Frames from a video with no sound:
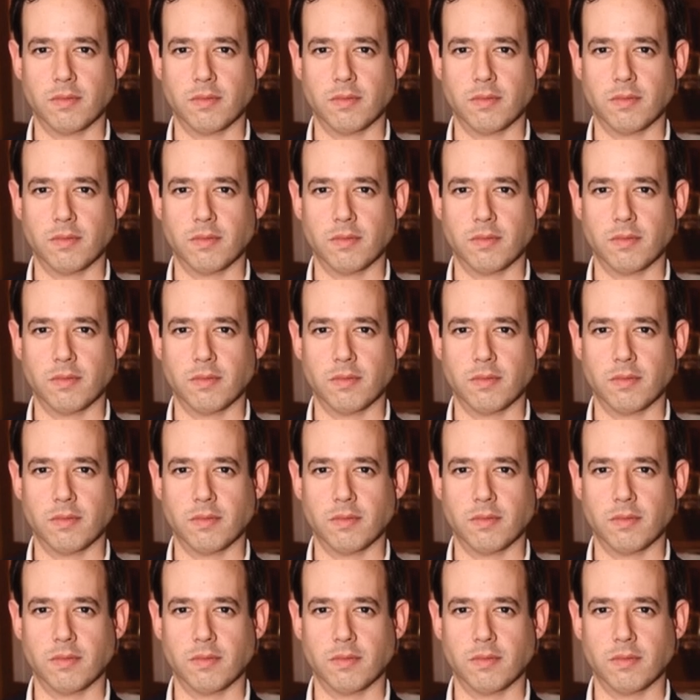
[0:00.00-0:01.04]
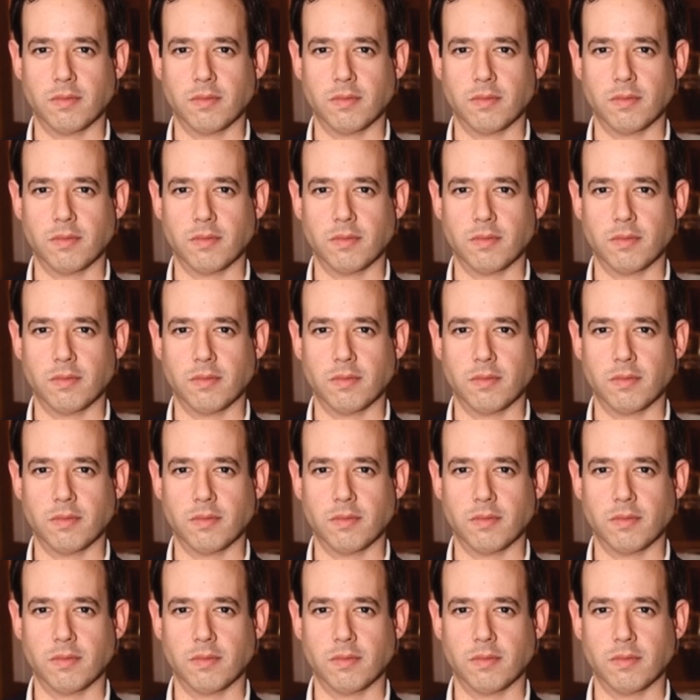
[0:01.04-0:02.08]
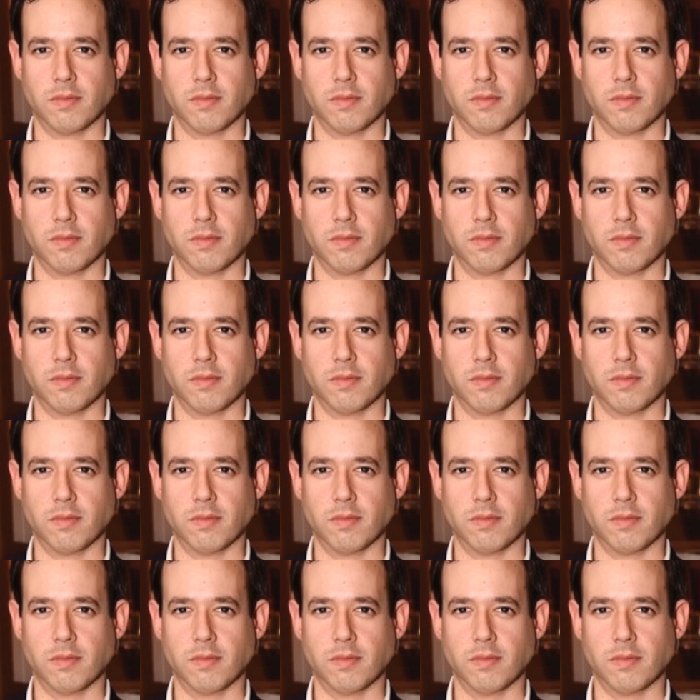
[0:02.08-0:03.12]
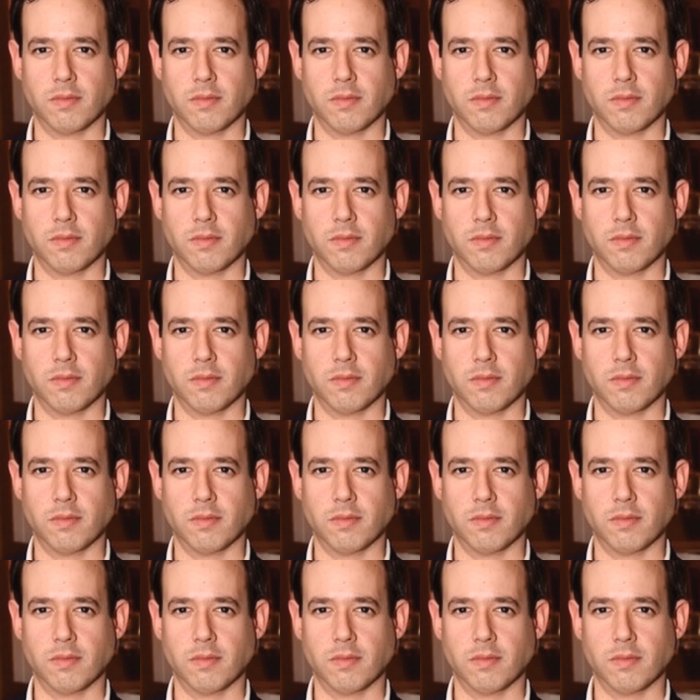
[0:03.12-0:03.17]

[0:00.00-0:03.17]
[no speech]